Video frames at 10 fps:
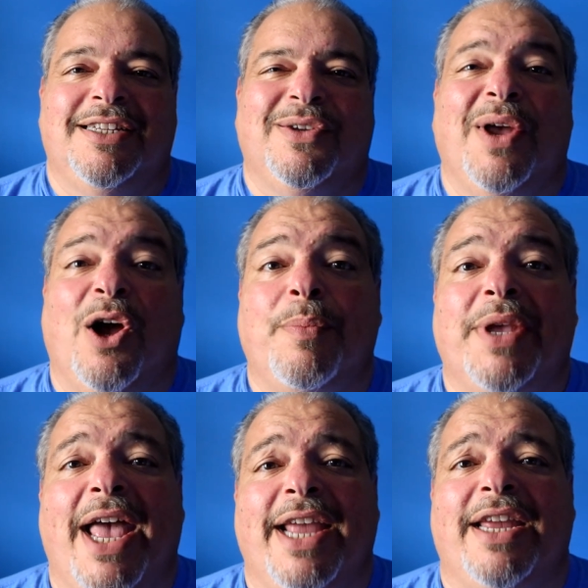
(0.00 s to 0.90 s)
So I hope
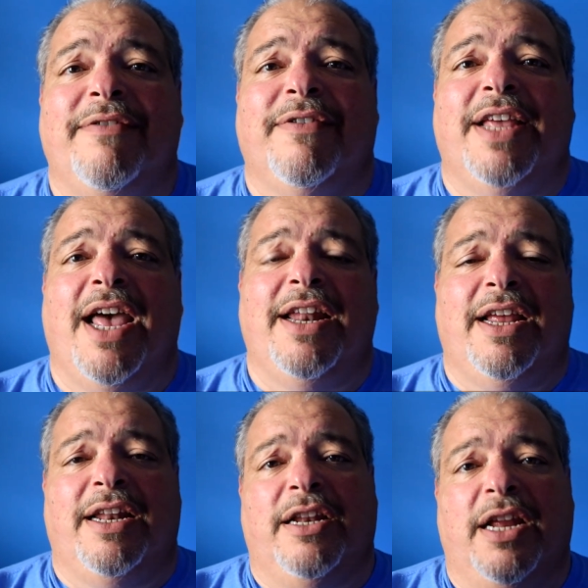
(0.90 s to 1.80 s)
you hang in for that
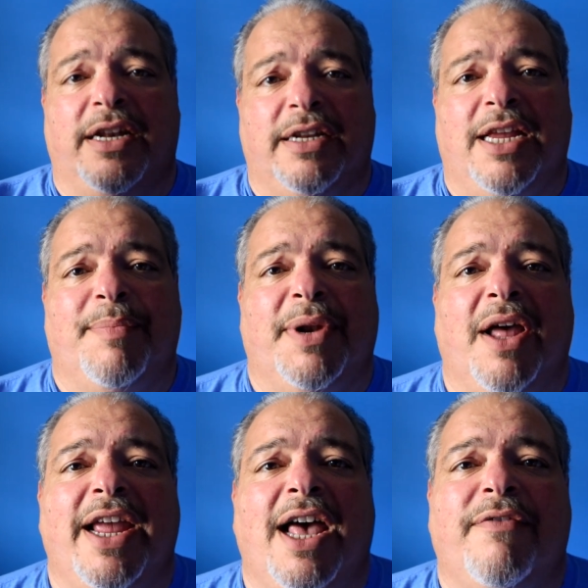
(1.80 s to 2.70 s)
and, and keep an
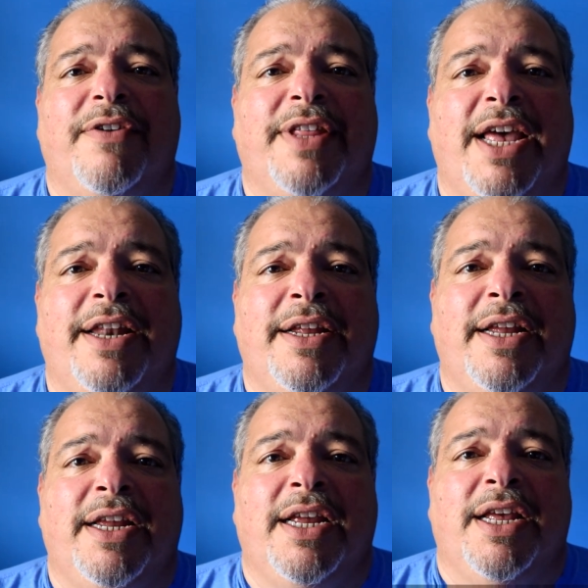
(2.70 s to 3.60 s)
eye out for that.
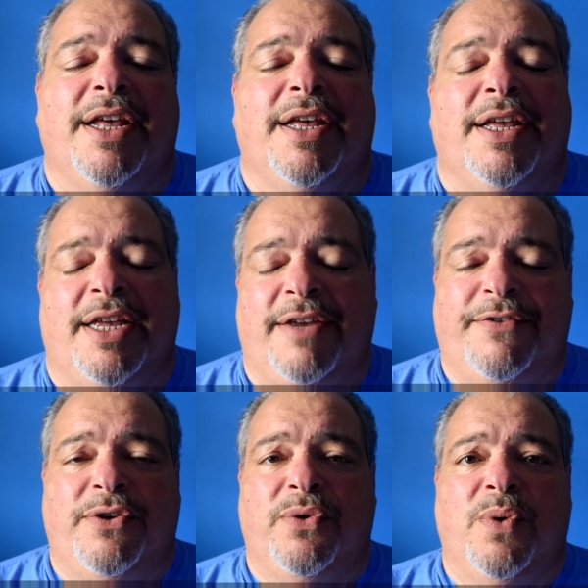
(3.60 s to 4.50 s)
Uh,
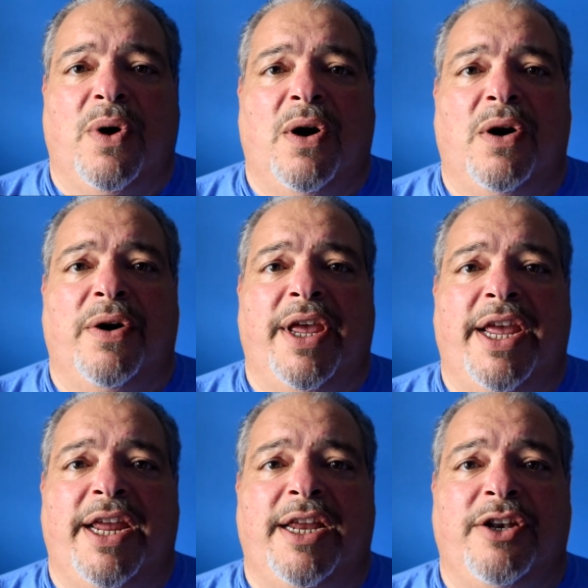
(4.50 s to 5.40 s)
if you are
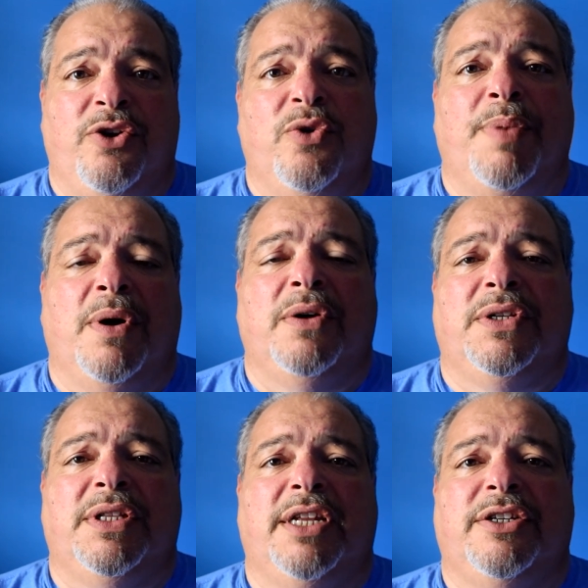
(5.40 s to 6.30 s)
a new
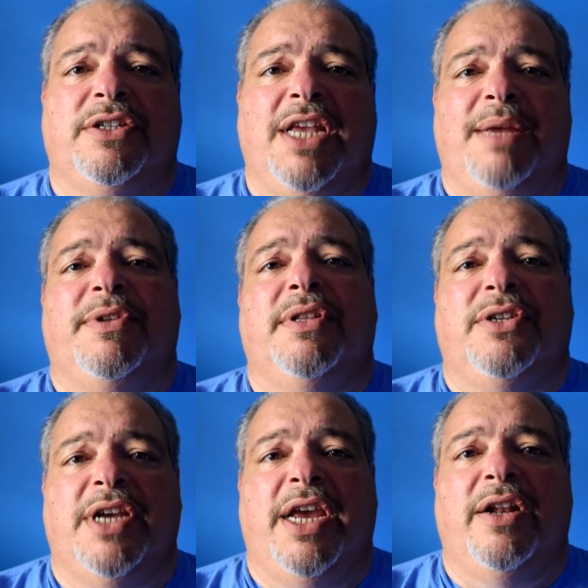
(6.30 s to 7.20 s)
person that just came to the
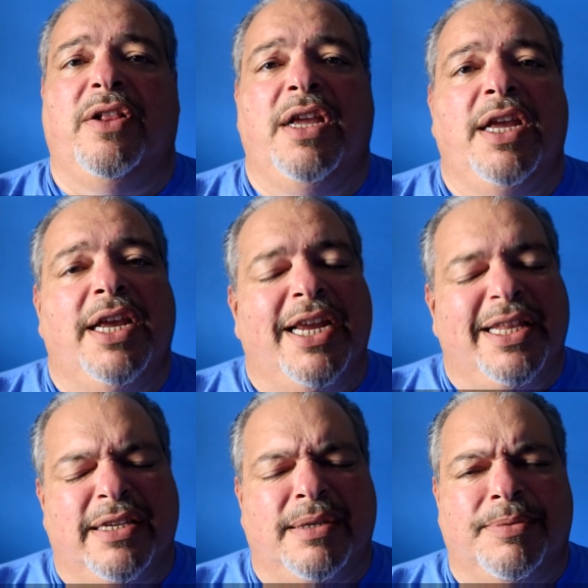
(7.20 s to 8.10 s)
channel,
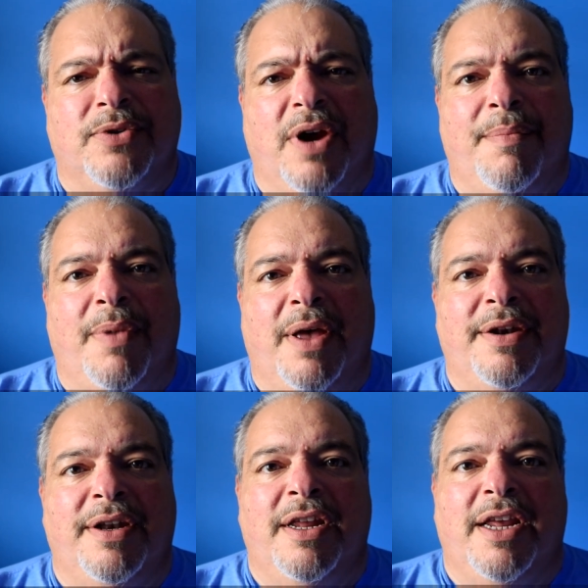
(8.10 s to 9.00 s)
hit the subscribe
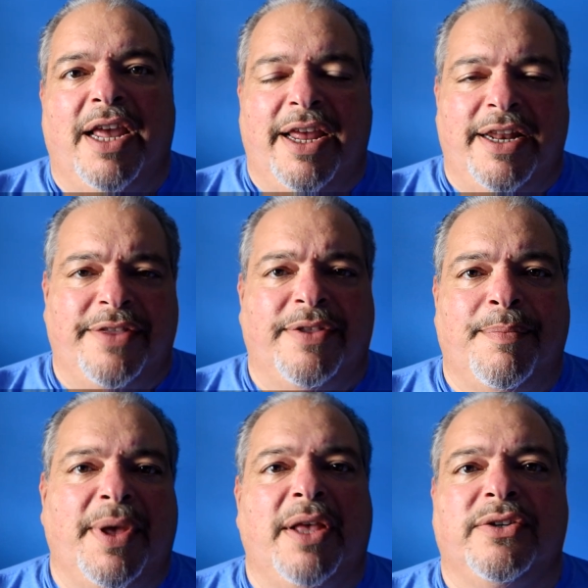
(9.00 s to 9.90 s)
button and hit the
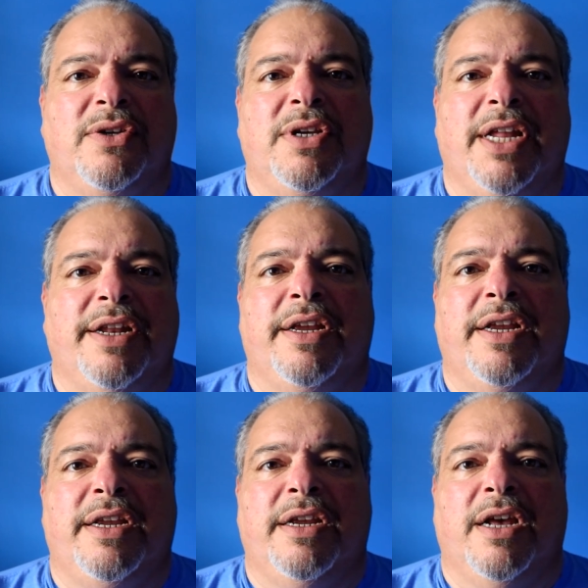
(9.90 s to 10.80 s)
bell so you get
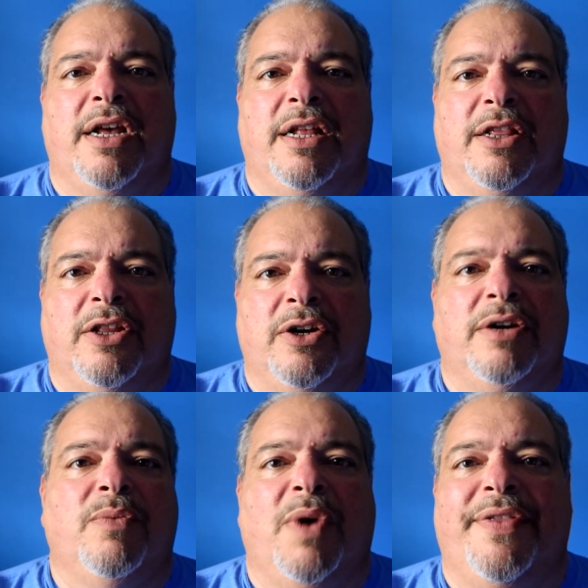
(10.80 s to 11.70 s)
a uh,
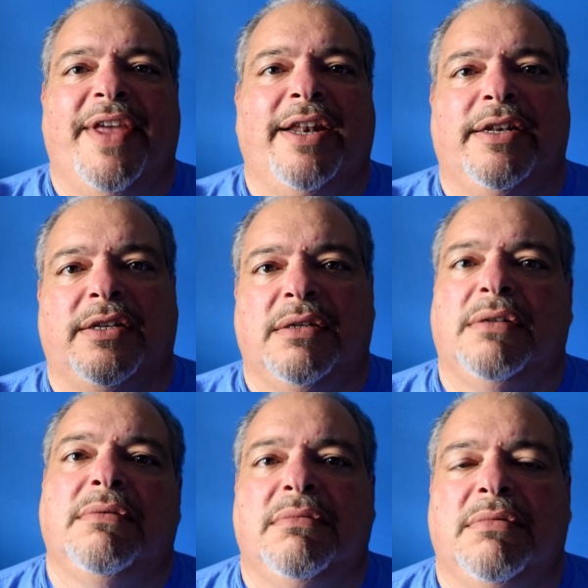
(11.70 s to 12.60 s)
alert when that
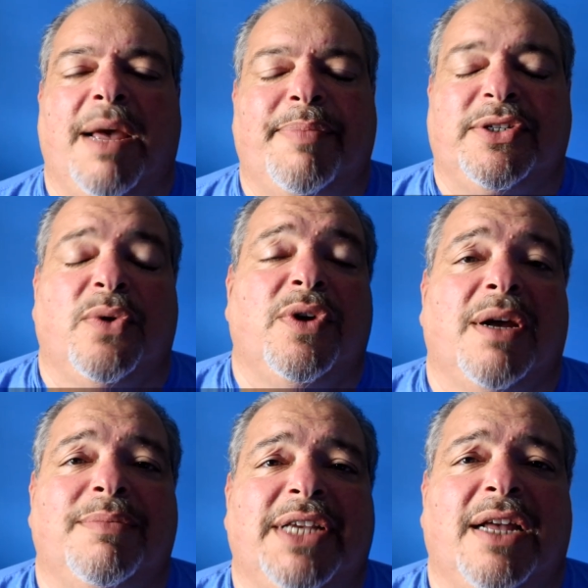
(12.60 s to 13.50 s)
episode
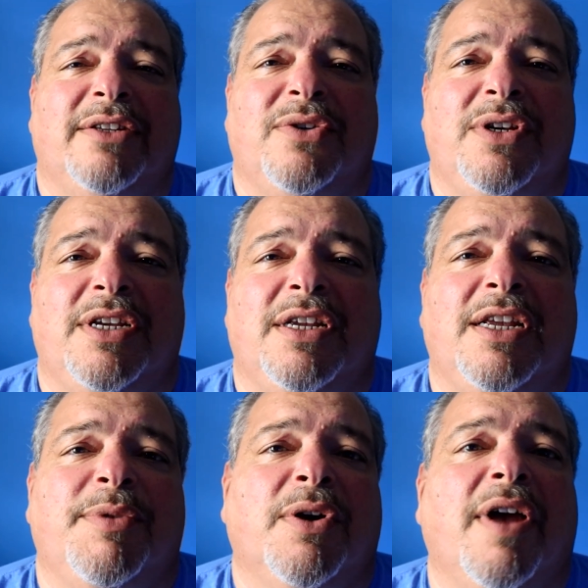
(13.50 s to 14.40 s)
comes out so you can
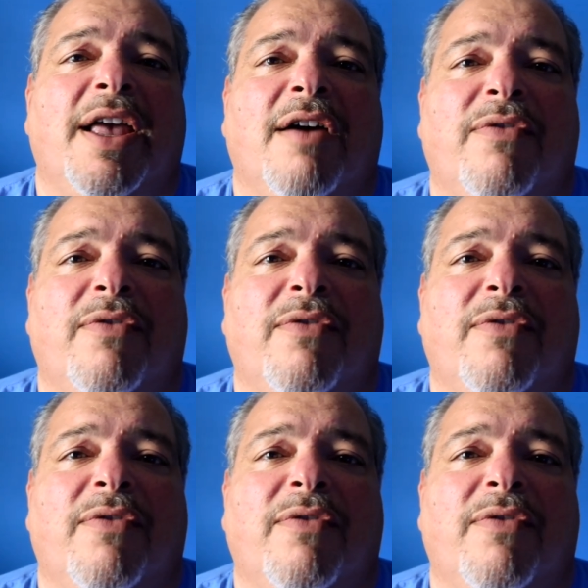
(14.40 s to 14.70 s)
keep your eye out